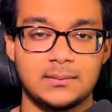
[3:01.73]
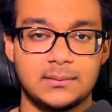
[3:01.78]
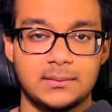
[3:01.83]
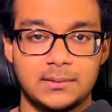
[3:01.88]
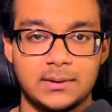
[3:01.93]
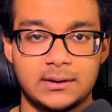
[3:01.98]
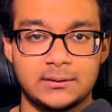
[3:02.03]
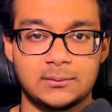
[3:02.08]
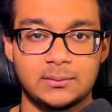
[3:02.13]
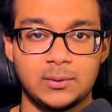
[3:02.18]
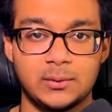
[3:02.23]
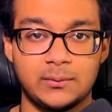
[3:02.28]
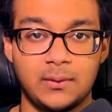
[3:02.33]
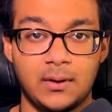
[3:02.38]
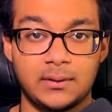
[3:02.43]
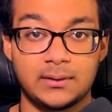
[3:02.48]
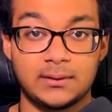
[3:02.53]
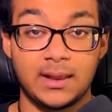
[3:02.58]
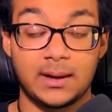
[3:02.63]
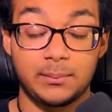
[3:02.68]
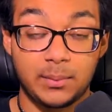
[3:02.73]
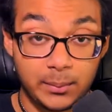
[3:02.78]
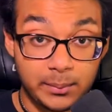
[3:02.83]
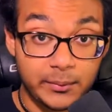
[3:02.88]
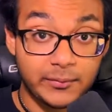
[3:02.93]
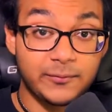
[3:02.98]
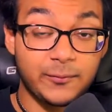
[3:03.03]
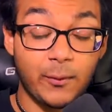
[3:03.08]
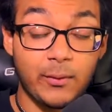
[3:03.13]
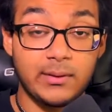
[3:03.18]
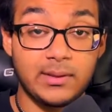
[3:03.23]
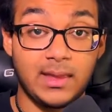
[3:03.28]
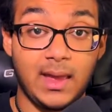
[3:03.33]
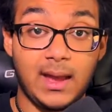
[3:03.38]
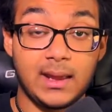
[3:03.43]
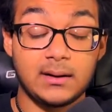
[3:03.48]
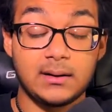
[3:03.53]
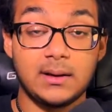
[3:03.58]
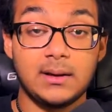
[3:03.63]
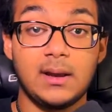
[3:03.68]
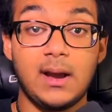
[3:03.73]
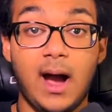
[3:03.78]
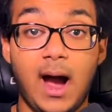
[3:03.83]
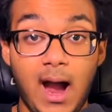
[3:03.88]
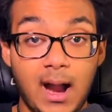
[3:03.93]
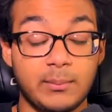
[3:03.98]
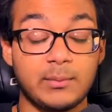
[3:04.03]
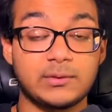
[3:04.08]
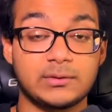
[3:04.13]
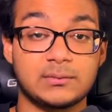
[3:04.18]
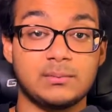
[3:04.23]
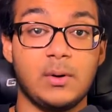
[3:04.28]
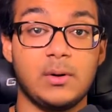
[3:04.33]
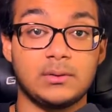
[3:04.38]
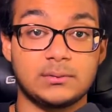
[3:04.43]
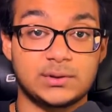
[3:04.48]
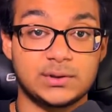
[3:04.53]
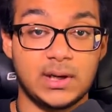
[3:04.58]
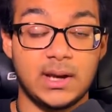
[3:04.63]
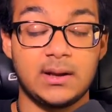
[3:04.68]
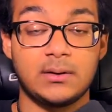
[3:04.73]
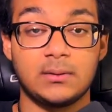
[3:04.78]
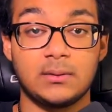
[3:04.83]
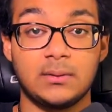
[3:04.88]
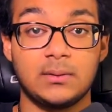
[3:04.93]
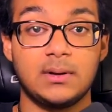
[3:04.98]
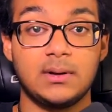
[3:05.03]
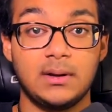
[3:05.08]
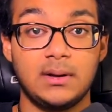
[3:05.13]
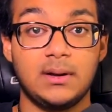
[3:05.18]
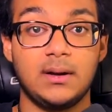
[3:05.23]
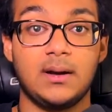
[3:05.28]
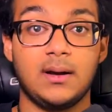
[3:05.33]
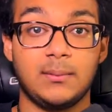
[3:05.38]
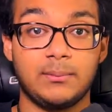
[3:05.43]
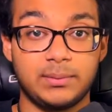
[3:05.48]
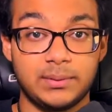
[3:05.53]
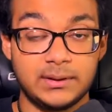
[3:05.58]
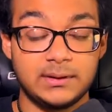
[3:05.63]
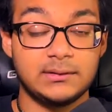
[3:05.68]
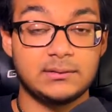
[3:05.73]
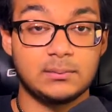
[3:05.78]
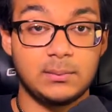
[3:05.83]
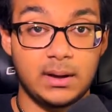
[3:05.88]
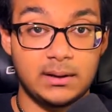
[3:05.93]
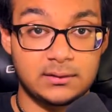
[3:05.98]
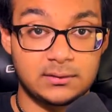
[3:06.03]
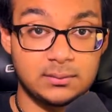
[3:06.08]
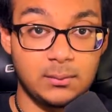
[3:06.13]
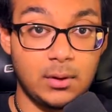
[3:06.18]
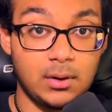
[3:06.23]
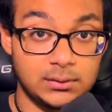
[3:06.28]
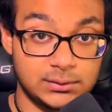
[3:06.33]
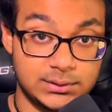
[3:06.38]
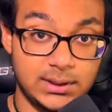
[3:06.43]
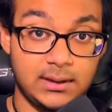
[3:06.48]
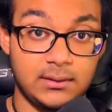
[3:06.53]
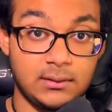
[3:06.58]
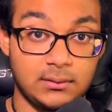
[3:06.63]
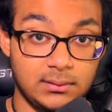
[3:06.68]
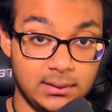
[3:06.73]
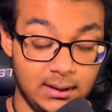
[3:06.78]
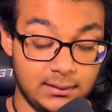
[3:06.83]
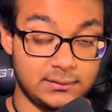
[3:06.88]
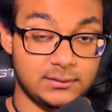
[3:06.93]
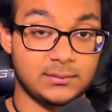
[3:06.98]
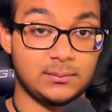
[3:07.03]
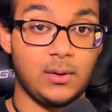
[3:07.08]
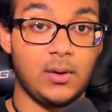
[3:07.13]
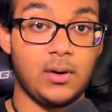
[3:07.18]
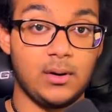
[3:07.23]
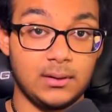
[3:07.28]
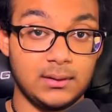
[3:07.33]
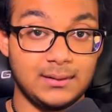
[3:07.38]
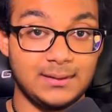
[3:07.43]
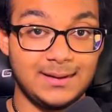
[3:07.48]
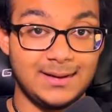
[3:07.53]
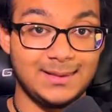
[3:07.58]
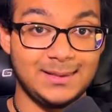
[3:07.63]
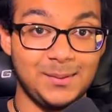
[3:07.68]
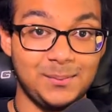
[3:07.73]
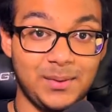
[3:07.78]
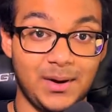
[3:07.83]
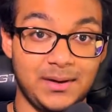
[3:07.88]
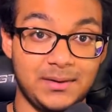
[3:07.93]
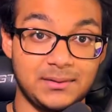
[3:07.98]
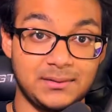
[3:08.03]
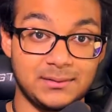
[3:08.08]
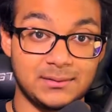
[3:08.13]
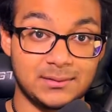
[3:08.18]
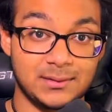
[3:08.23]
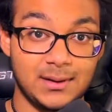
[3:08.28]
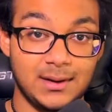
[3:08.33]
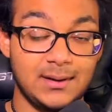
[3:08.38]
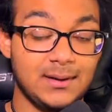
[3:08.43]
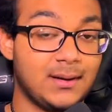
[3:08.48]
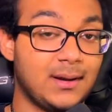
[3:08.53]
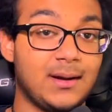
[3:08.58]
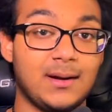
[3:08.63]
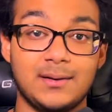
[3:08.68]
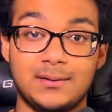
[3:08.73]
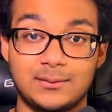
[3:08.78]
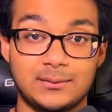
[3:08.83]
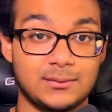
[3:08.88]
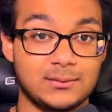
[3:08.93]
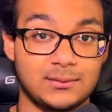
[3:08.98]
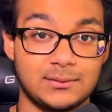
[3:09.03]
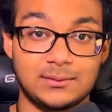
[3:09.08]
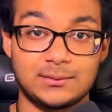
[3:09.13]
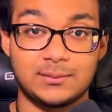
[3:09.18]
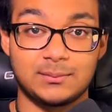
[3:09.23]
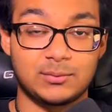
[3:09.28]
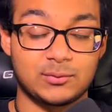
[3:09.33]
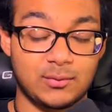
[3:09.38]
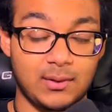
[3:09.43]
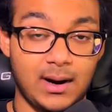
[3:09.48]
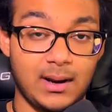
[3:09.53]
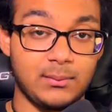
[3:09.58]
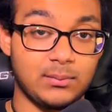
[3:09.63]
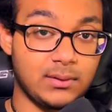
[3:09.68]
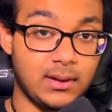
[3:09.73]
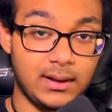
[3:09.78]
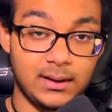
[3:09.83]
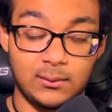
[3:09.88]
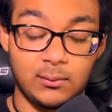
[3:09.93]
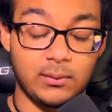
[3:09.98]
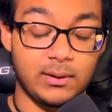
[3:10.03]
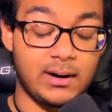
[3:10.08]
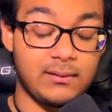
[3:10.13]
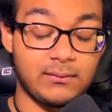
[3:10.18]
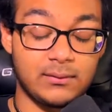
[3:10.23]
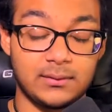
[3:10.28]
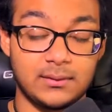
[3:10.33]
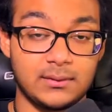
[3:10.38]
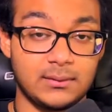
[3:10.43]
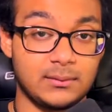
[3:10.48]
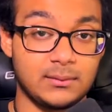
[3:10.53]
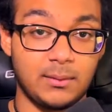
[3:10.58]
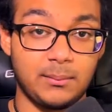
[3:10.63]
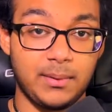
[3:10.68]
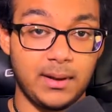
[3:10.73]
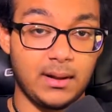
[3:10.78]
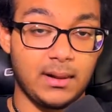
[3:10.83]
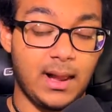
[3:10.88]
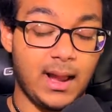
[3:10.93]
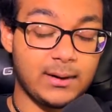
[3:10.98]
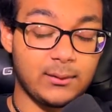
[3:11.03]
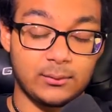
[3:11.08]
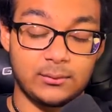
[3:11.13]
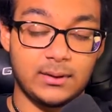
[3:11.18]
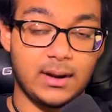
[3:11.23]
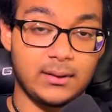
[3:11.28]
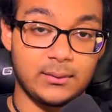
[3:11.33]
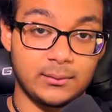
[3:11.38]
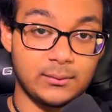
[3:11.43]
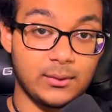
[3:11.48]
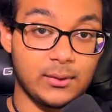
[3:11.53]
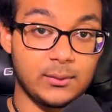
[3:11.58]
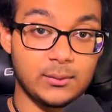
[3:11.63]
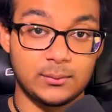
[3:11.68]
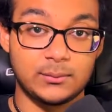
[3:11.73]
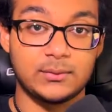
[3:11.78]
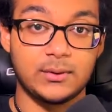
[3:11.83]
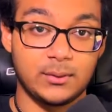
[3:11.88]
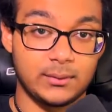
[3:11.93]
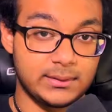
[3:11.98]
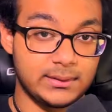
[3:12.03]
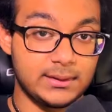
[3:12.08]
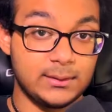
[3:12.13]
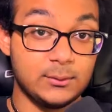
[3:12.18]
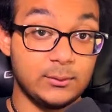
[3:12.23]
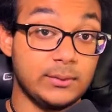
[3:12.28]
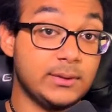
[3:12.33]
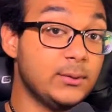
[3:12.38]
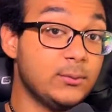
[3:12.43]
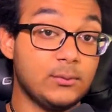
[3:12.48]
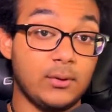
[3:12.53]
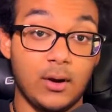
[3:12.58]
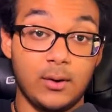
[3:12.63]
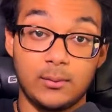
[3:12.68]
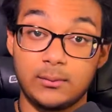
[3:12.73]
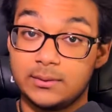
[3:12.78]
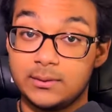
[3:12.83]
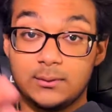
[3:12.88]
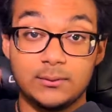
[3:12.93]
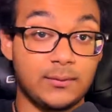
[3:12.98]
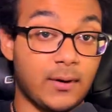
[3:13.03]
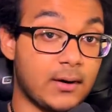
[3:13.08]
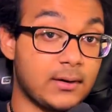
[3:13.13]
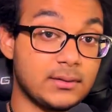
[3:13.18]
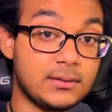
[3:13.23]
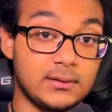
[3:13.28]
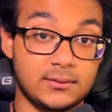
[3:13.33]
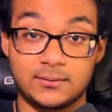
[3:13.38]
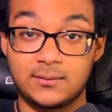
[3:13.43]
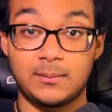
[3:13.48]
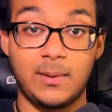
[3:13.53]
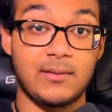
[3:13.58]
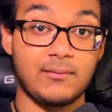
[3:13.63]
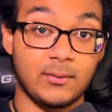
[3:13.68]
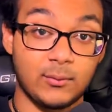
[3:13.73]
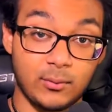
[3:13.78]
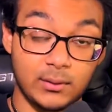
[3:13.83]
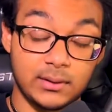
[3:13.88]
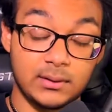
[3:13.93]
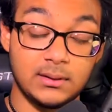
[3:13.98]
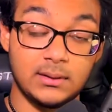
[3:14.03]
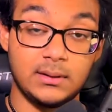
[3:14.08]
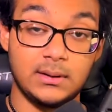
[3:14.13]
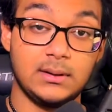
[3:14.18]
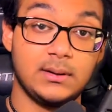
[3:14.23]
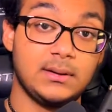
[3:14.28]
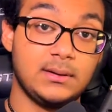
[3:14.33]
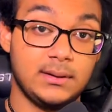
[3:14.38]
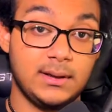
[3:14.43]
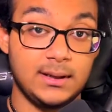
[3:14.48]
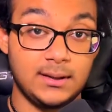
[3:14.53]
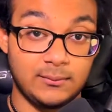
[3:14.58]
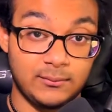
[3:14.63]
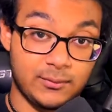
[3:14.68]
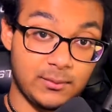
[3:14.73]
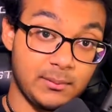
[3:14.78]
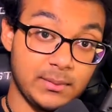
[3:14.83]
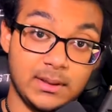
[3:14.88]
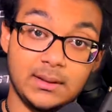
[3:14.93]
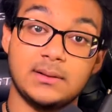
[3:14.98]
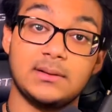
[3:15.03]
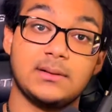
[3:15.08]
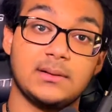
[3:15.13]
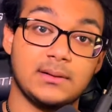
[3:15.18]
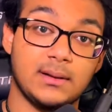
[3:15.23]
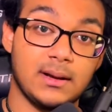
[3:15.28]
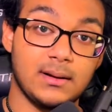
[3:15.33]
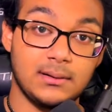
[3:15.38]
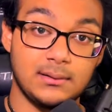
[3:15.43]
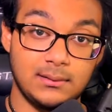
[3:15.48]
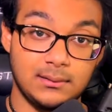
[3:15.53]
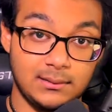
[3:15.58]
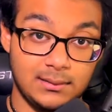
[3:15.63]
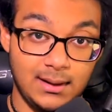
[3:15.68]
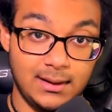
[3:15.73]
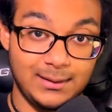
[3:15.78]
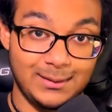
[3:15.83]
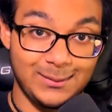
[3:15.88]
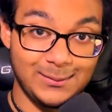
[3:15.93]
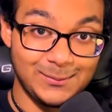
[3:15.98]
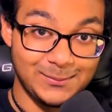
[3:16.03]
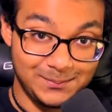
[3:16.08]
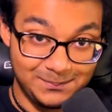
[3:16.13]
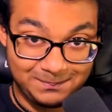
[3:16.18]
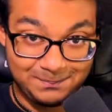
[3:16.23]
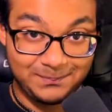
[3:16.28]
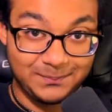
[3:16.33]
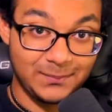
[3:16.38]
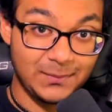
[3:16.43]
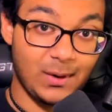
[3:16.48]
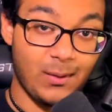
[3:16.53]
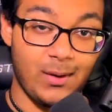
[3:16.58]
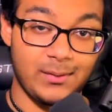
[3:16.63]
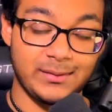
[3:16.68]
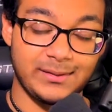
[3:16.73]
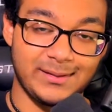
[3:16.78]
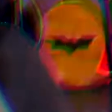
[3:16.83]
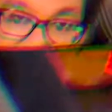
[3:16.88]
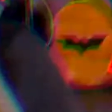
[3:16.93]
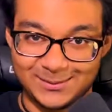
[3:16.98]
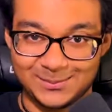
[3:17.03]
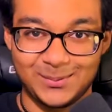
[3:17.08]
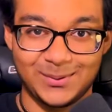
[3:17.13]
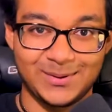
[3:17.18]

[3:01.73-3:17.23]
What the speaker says: let's move on to that. But before that, I'm a small channel. Please make small channel less small. Hit the buttons, subscribe, like, whatever, the bell. I don't know. You know, you've heard this from everyone. Hit them from me. Yeah, thank you. On to the next one.